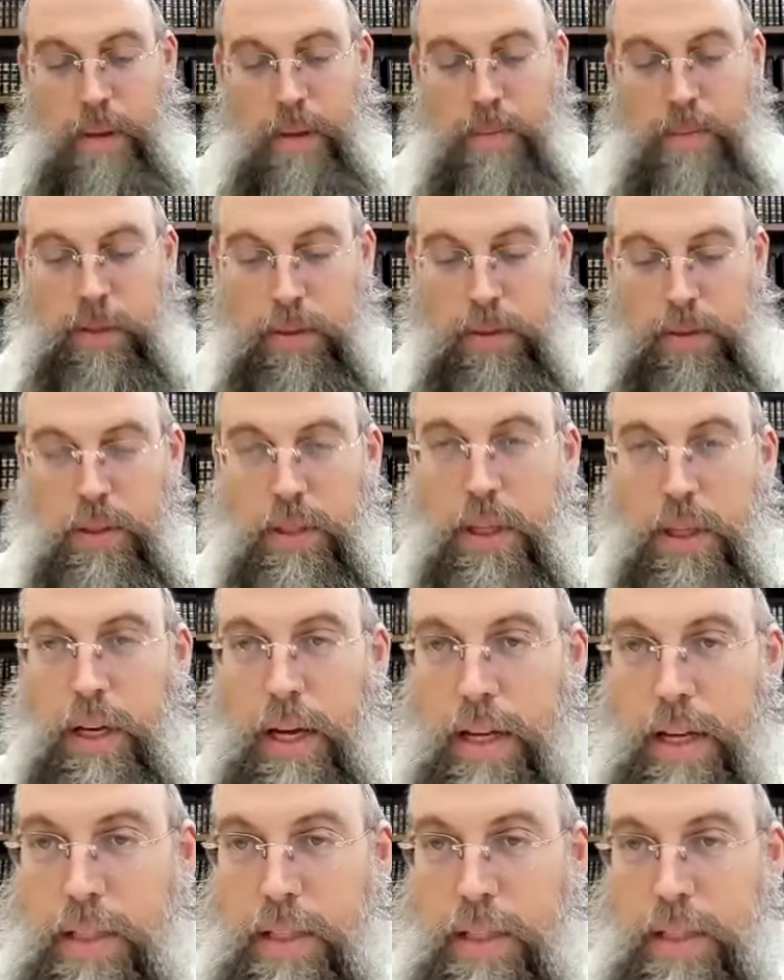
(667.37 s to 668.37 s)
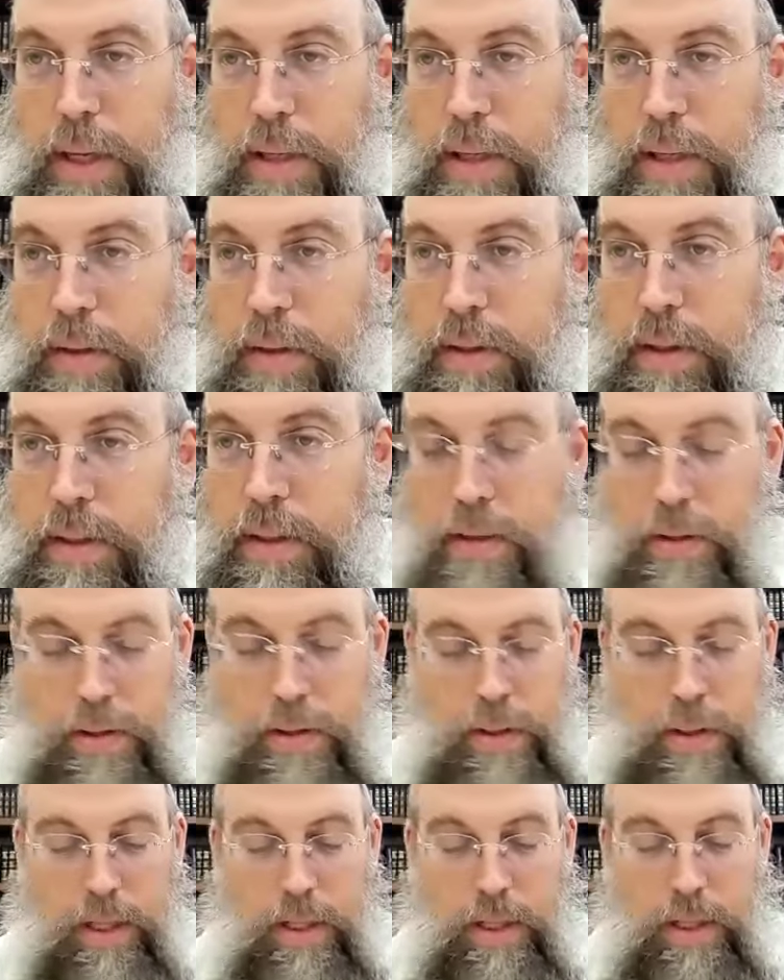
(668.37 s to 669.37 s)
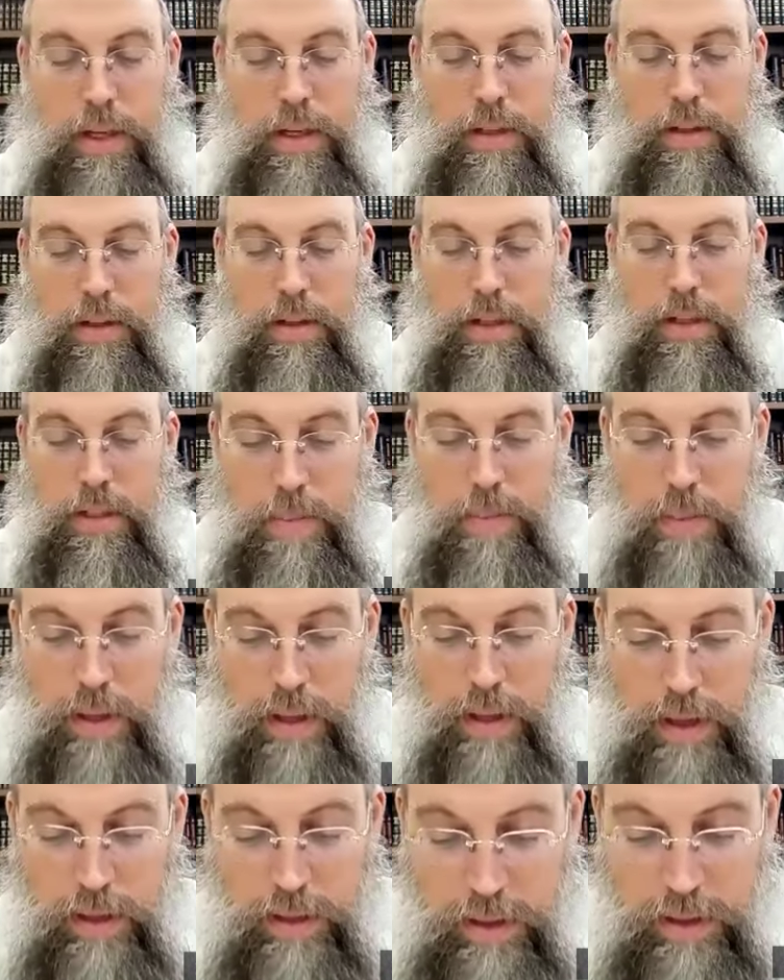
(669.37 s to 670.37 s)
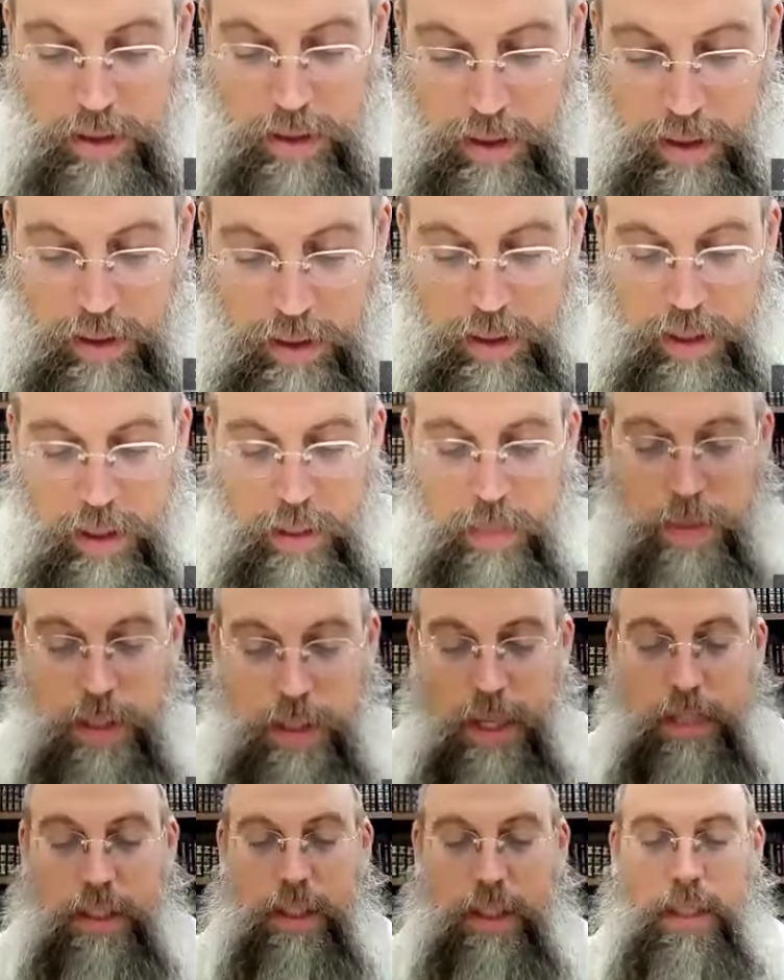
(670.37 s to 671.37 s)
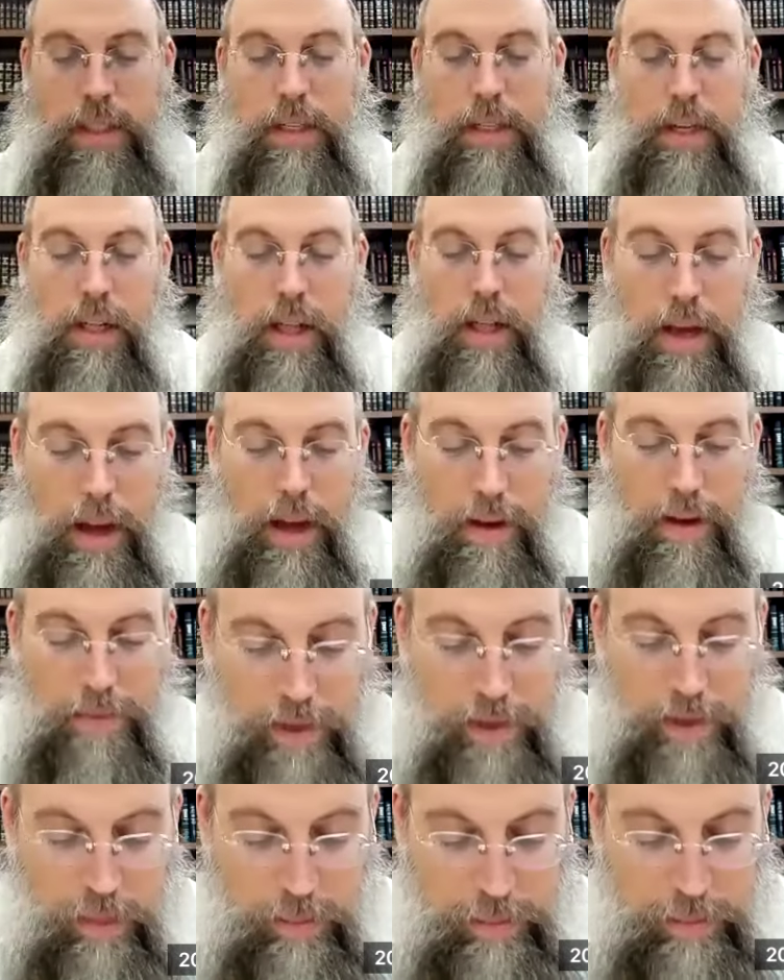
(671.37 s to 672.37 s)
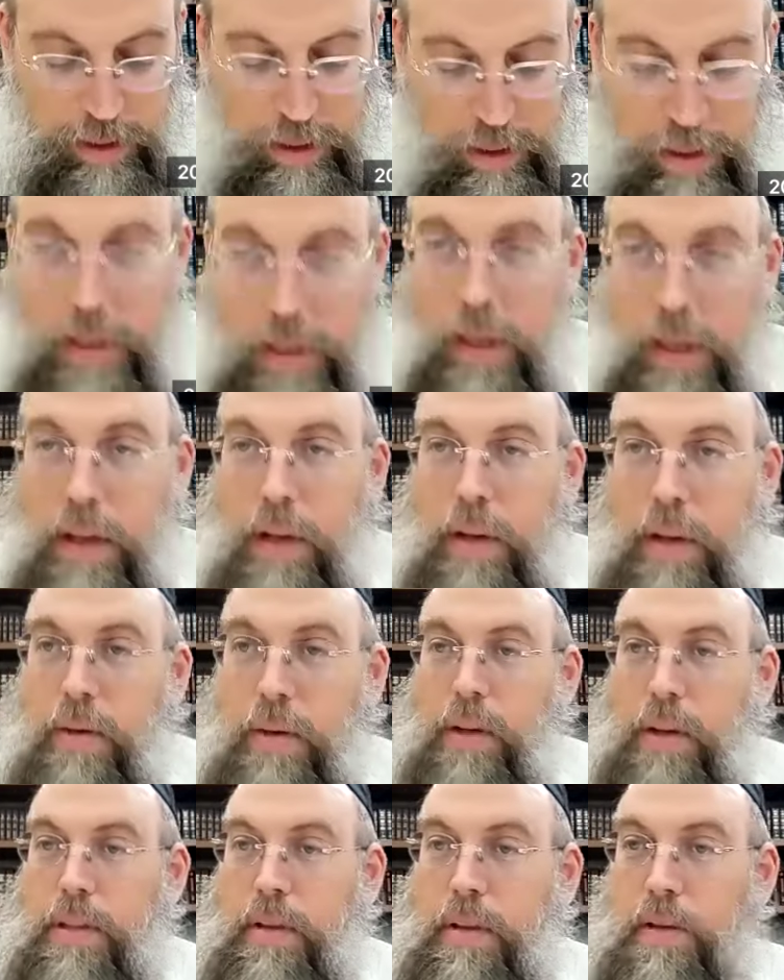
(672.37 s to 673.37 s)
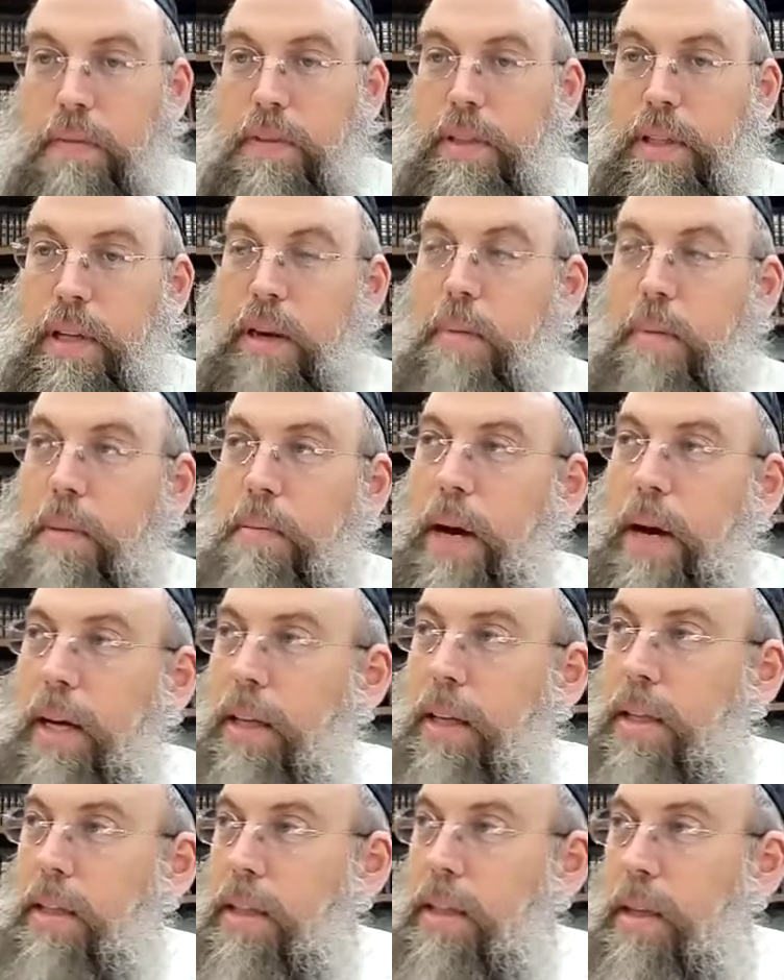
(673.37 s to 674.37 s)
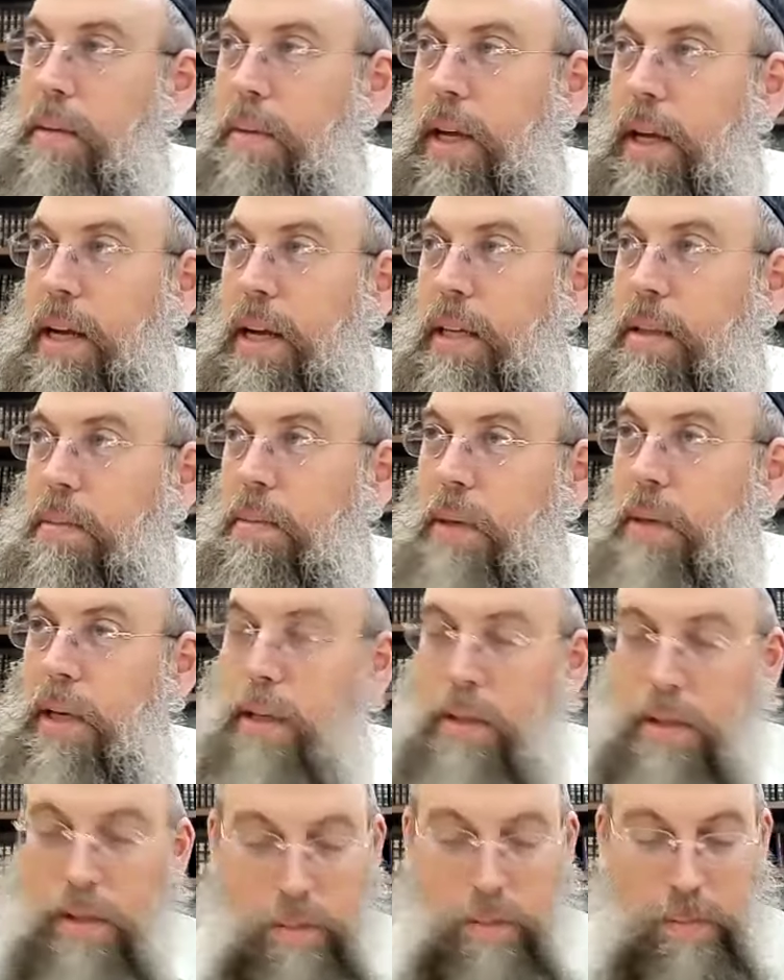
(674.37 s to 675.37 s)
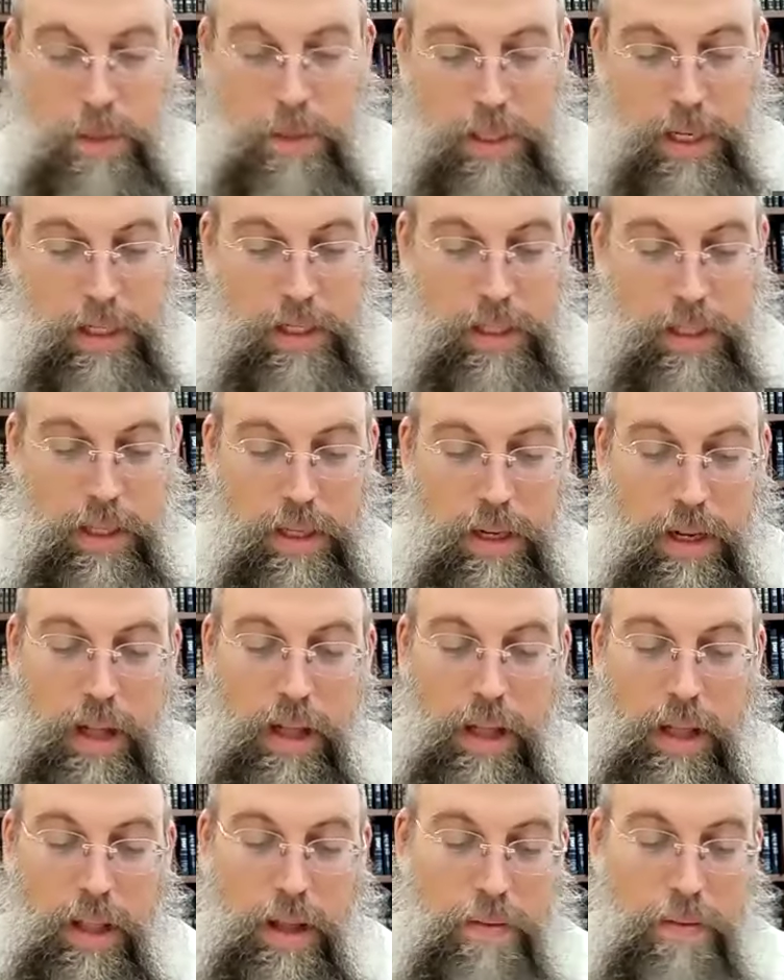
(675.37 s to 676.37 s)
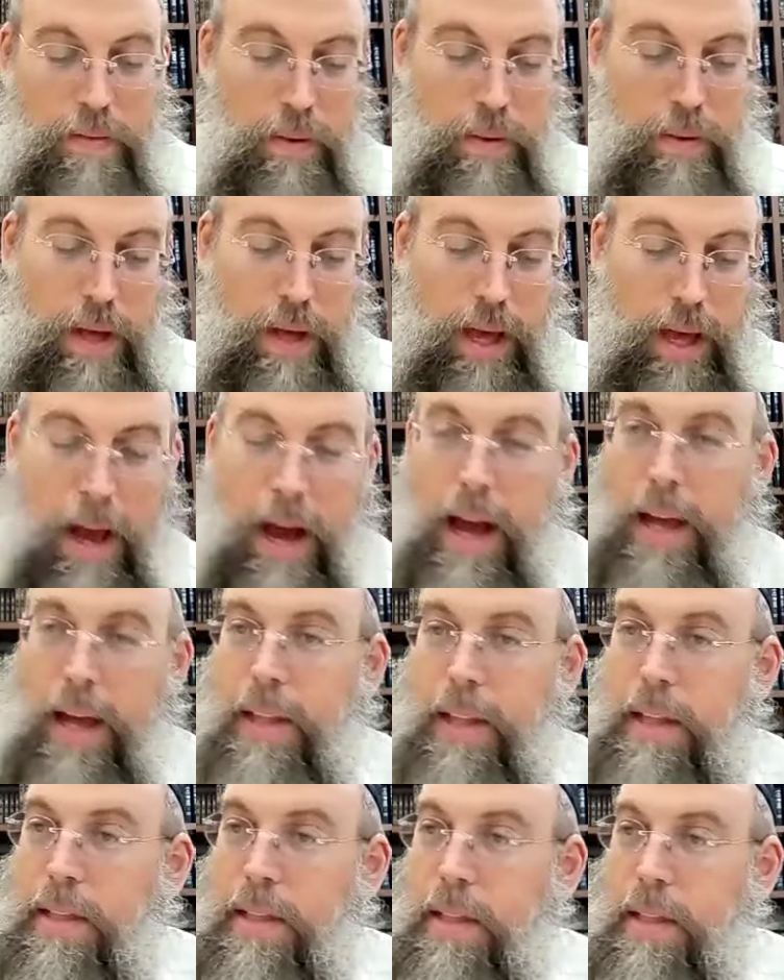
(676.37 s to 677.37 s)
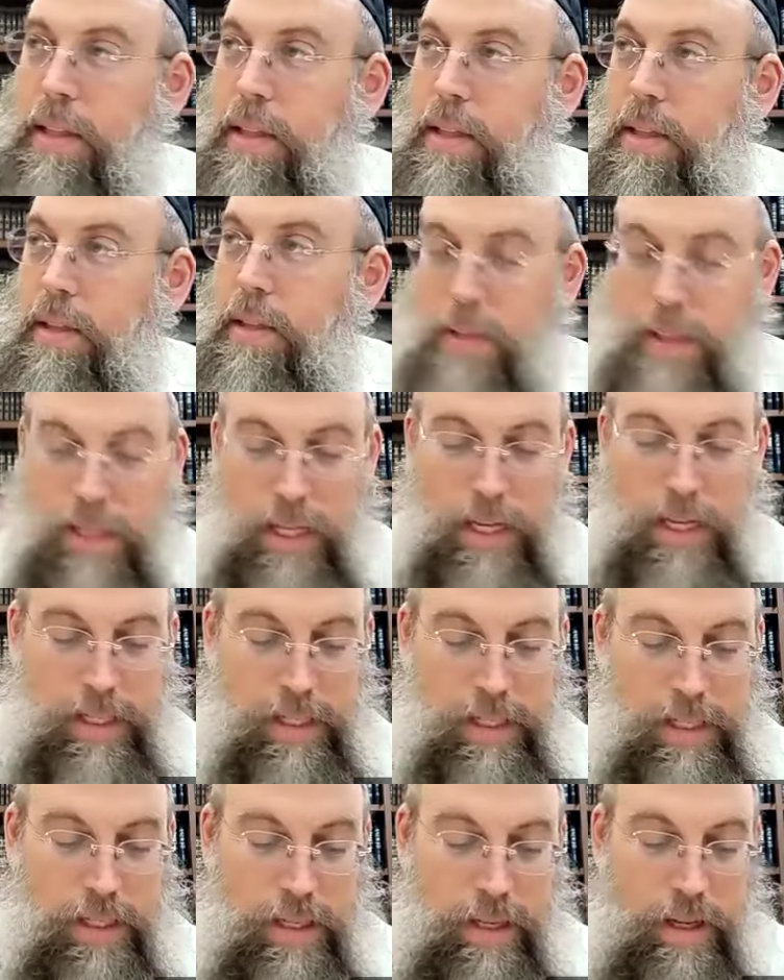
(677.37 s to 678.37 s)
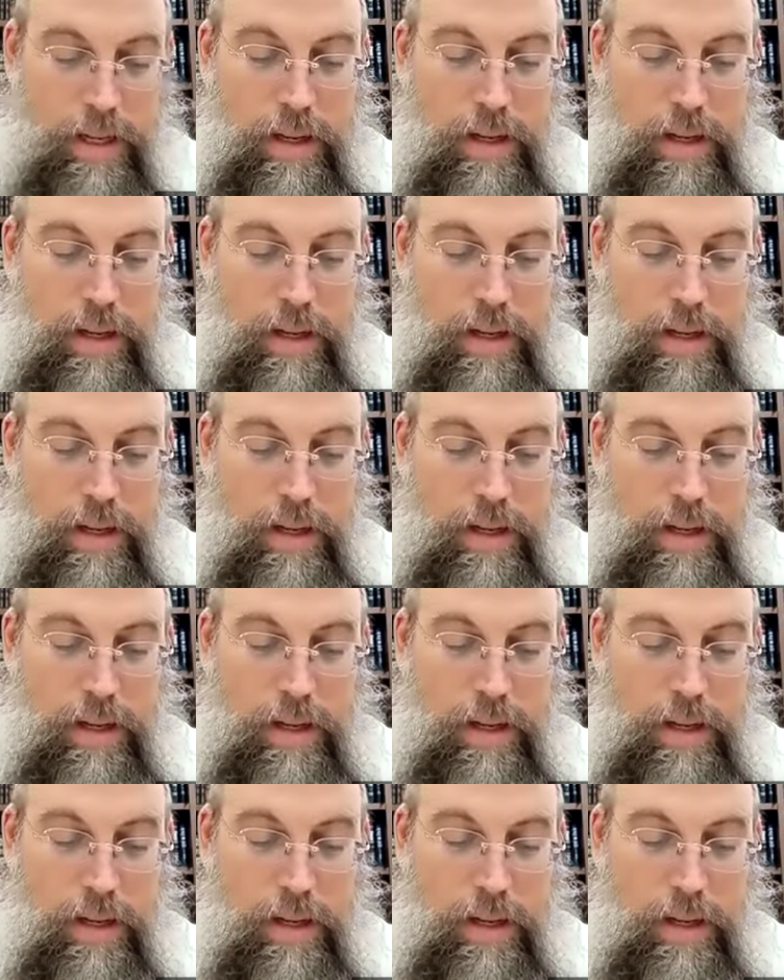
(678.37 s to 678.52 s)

Uh, he has to be under his jurisdiction, under his uh, uh, his possession b'shusay. Also, if he's going to be marked there's something, that has to be under his possession. Afuke this excludes this.